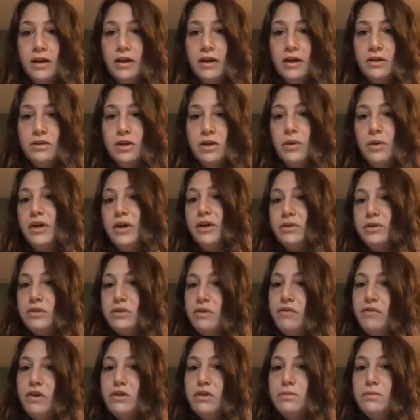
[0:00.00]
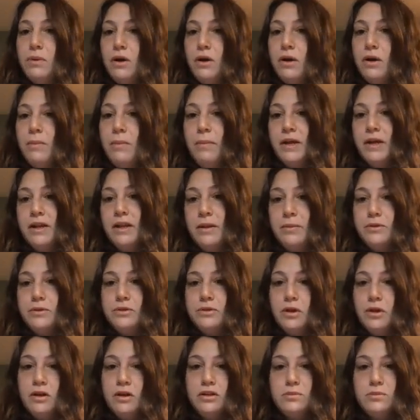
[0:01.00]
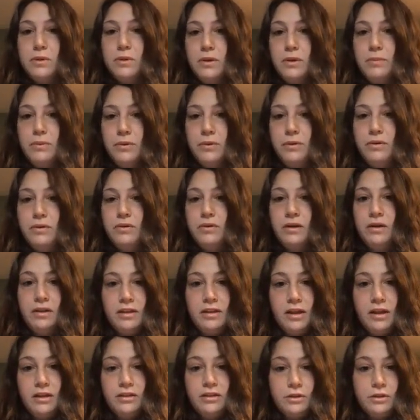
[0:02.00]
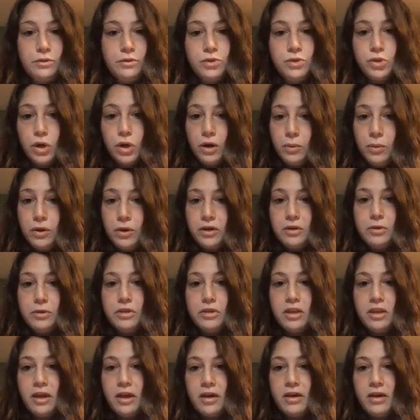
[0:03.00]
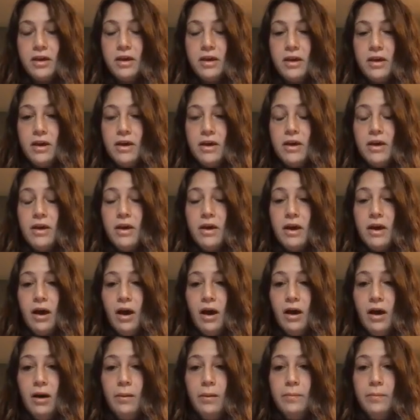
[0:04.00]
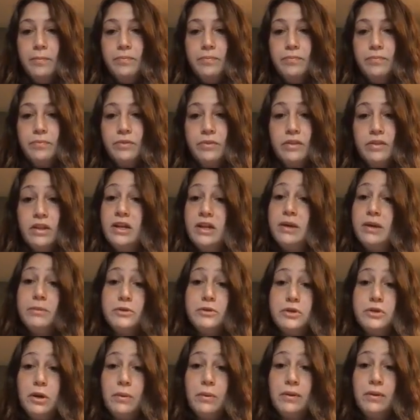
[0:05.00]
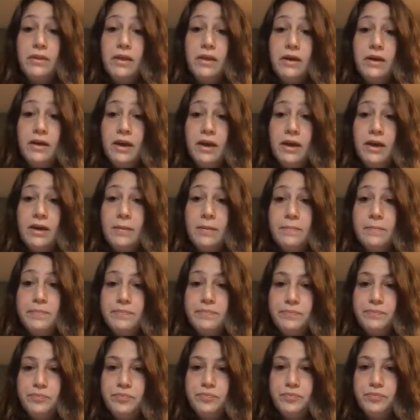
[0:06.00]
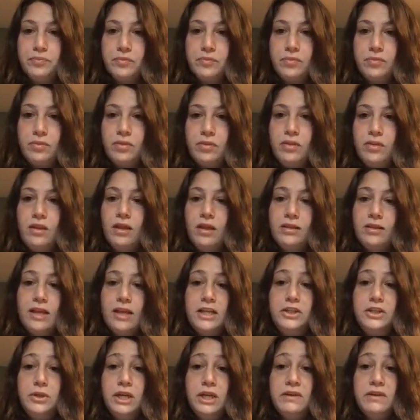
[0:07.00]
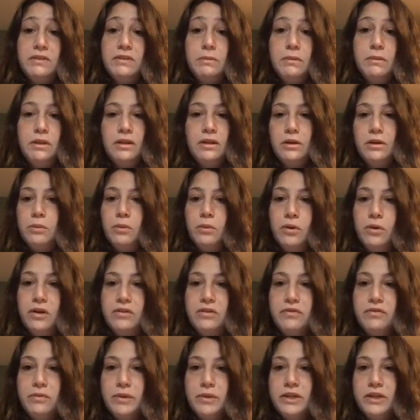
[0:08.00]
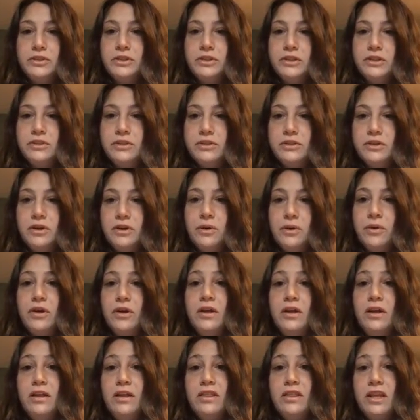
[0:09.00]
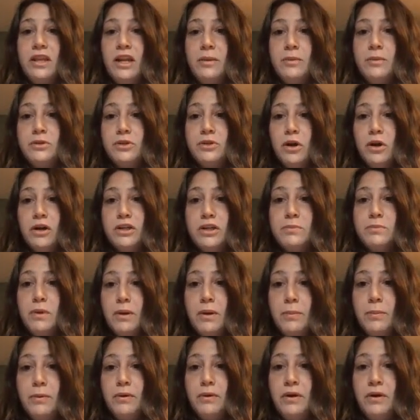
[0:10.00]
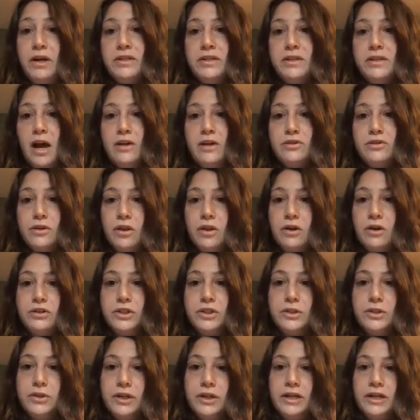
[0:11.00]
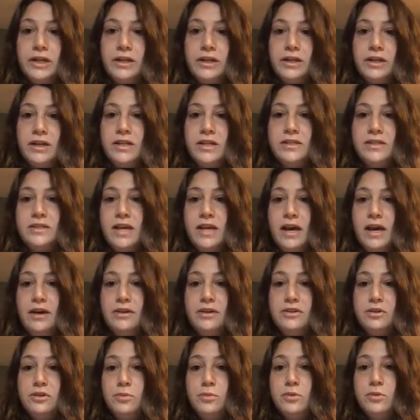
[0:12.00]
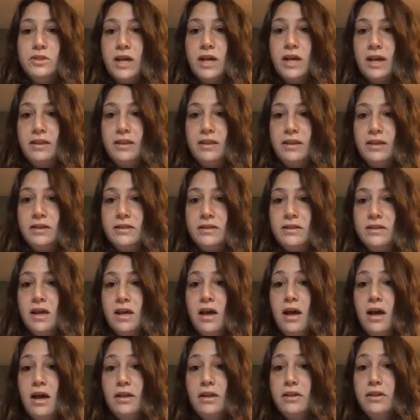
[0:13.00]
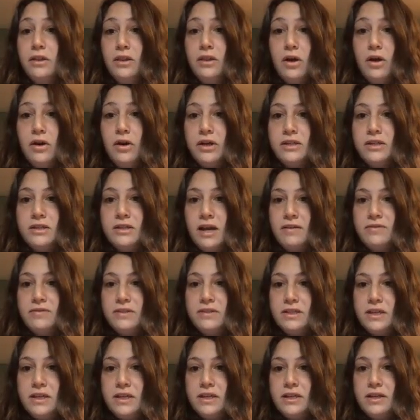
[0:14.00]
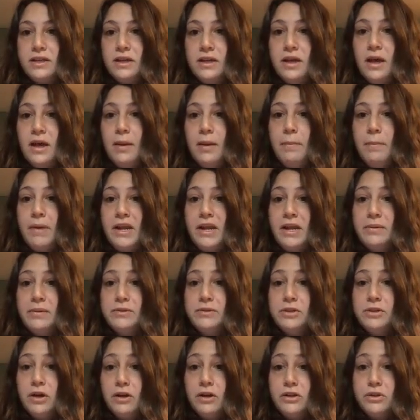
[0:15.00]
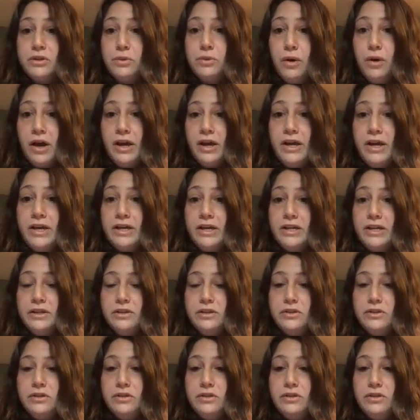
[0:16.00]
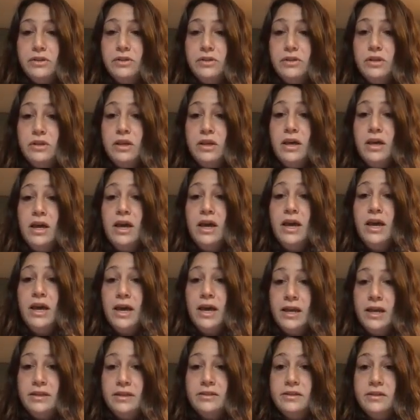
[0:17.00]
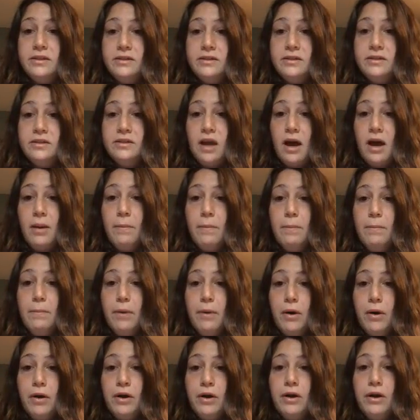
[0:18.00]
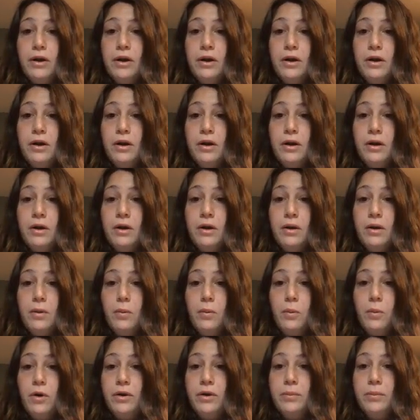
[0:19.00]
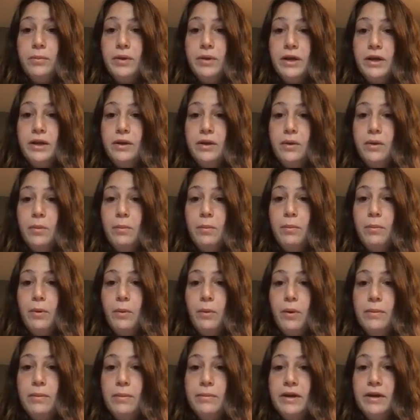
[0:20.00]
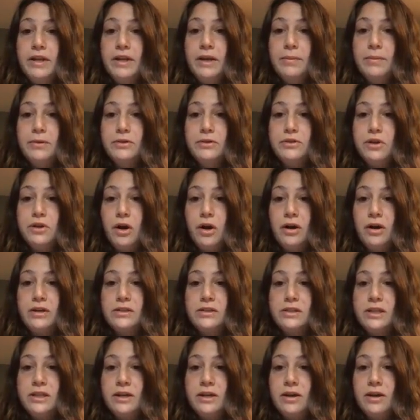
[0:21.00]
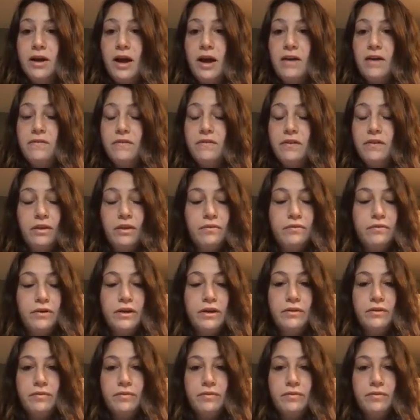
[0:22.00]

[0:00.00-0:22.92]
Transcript: So here's the first part, my neighbor's dog is purple, and then you draw what you think the neighbor's dog would look like. Then you give them a little more information. So the neighbor's dog is purple, its eyes are large and green, its tail is almost endless, the longest I've seen. My neighbor's dog is quiet, it does not bark one bit, but when my neighbor's dog is near, I feel afraid of